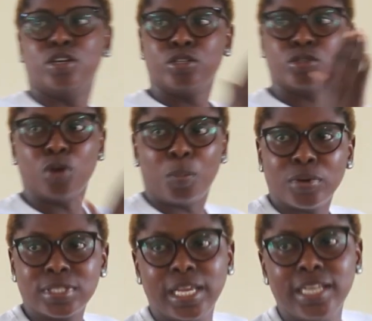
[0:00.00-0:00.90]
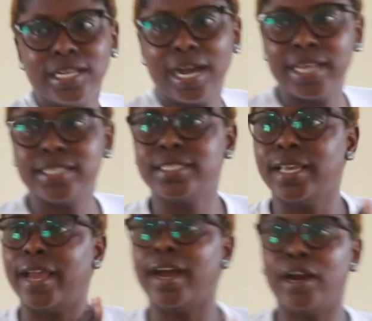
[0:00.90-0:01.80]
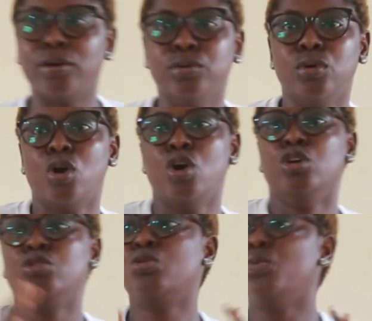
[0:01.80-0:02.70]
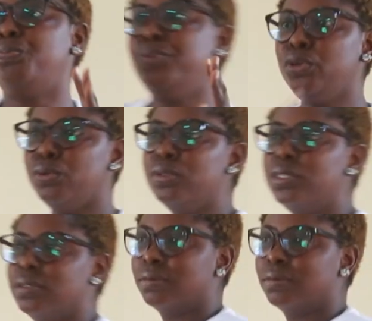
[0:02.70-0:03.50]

supported the ICIR to build